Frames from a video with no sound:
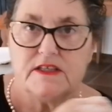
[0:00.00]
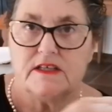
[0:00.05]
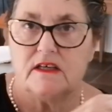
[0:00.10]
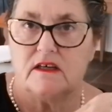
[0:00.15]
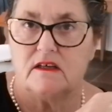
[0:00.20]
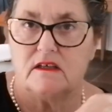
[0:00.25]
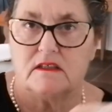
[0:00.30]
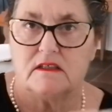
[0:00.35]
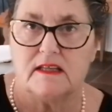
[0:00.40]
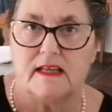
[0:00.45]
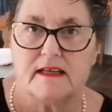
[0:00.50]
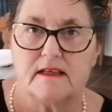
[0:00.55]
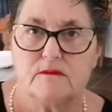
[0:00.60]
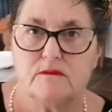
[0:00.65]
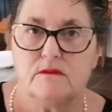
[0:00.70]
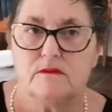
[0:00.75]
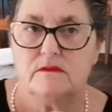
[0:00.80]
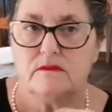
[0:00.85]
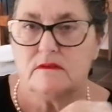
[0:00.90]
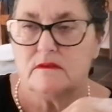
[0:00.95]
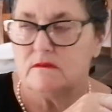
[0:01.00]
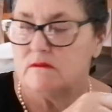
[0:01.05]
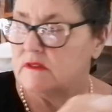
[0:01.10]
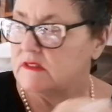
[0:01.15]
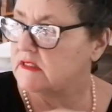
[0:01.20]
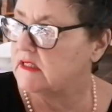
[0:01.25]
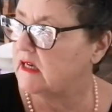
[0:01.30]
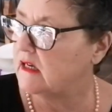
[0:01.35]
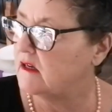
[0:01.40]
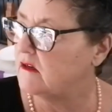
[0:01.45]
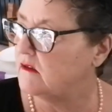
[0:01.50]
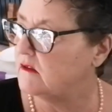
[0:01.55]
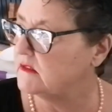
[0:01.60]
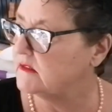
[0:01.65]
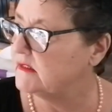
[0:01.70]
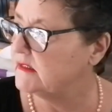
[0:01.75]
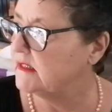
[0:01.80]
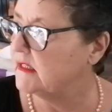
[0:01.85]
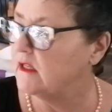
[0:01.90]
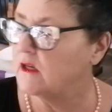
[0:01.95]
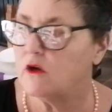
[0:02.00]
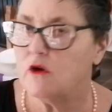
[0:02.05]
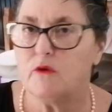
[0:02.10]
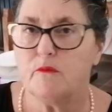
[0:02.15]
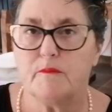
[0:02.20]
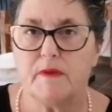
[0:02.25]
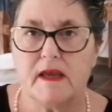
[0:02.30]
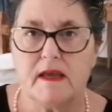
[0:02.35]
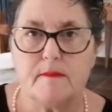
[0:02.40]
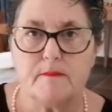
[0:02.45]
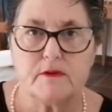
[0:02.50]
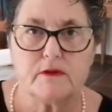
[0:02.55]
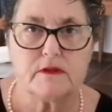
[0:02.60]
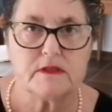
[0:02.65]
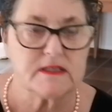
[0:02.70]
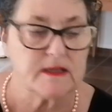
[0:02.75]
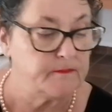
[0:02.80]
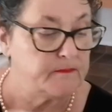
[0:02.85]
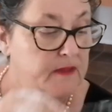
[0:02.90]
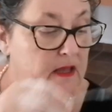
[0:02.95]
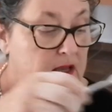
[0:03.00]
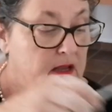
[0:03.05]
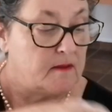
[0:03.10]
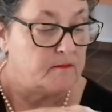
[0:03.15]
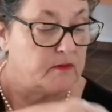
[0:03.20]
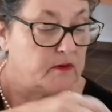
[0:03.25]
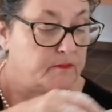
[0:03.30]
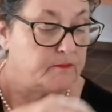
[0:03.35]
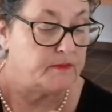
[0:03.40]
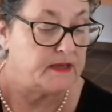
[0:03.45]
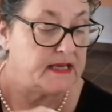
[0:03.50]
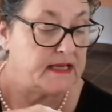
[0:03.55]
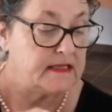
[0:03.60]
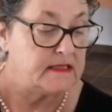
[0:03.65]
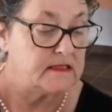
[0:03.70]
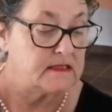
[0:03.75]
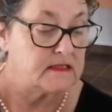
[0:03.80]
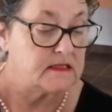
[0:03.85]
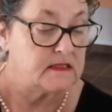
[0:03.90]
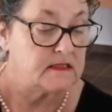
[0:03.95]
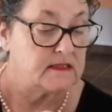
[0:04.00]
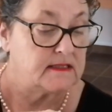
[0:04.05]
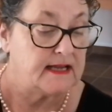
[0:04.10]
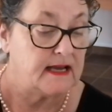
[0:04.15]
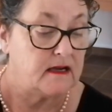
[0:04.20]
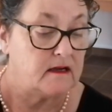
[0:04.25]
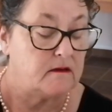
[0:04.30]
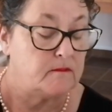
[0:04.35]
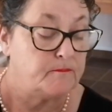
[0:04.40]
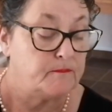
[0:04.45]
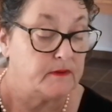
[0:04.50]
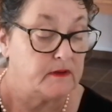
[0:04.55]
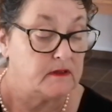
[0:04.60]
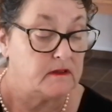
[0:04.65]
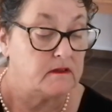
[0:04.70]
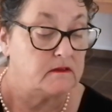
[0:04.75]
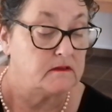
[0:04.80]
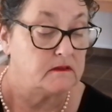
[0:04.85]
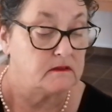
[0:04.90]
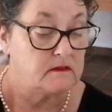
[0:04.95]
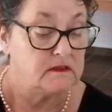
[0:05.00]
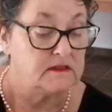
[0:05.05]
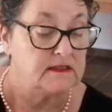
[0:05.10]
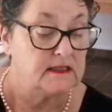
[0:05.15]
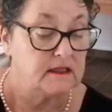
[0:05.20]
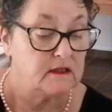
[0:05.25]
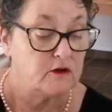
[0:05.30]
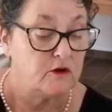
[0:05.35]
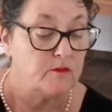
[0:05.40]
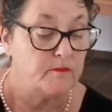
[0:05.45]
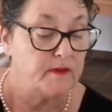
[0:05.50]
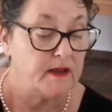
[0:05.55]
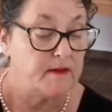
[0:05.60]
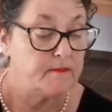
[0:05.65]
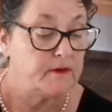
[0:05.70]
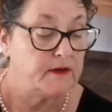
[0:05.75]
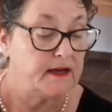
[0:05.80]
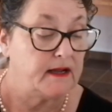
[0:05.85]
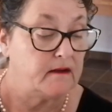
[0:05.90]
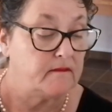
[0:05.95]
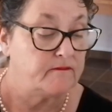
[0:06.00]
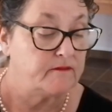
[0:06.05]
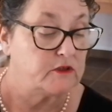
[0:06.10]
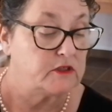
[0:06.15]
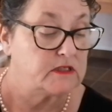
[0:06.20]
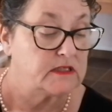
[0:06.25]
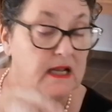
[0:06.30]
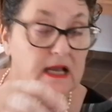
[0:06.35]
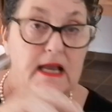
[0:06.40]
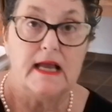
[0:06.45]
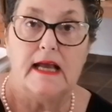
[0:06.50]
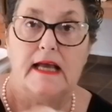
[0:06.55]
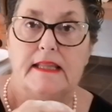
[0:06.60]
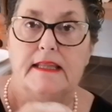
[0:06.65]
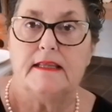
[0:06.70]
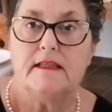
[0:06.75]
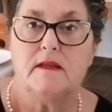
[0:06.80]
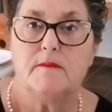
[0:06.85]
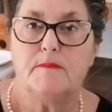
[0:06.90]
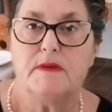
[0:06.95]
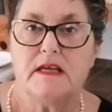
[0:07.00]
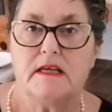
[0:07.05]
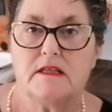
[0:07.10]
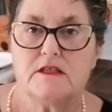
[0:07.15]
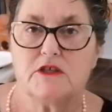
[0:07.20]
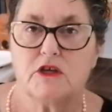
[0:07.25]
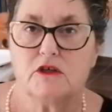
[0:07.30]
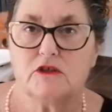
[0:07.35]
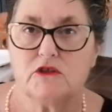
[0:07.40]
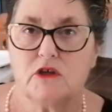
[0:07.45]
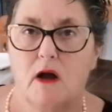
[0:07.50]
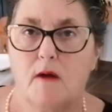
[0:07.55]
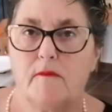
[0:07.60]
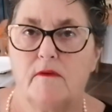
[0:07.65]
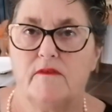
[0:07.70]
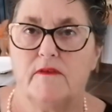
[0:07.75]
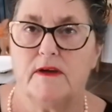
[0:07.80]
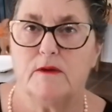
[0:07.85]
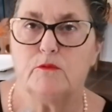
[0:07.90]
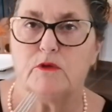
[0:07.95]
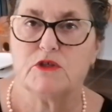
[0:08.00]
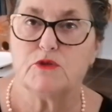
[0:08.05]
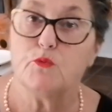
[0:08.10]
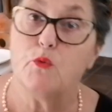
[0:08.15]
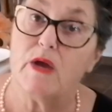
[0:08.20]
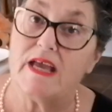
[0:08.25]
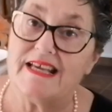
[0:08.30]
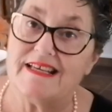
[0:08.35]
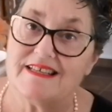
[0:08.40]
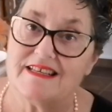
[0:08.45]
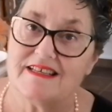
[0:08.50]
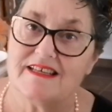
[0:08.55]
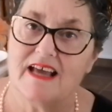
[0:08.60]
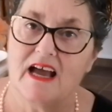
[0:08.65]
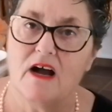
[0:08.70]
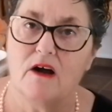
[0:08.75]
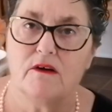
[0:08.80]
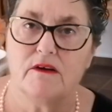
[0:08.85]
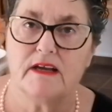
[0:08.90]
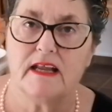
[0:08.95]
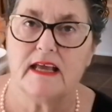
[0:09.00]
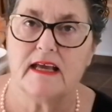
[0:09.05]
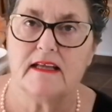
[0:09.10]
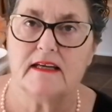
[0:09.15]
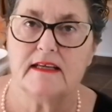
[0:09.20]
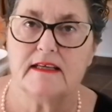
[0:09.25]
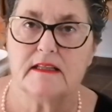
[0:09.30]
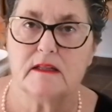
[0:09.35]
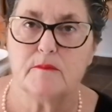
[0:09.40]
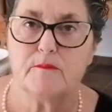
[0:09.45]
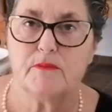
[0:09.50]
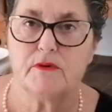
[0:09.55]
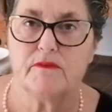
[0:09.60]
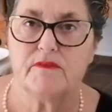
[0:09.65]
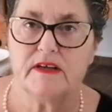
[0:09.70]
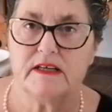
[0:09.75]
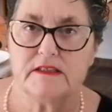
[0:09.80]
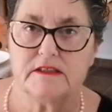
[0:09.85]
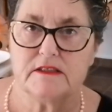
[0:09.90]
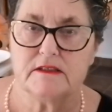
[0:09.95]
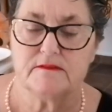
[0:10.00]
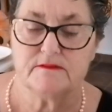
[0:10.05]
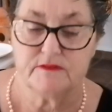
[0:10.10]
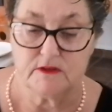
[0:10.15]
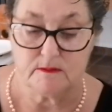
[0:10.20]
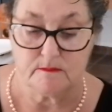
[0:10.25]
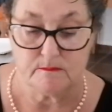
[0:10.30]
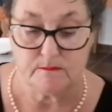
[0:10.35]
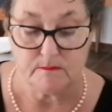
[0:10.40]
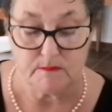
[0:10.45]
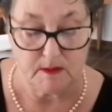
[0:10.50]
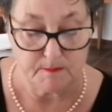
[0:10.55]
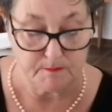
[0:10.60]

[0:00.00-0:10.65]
on like, what's that called? Silicone paper or something. Put beans down, silicone paper down first, and then the beans on top of it, which weighs it down and it'll prevent it from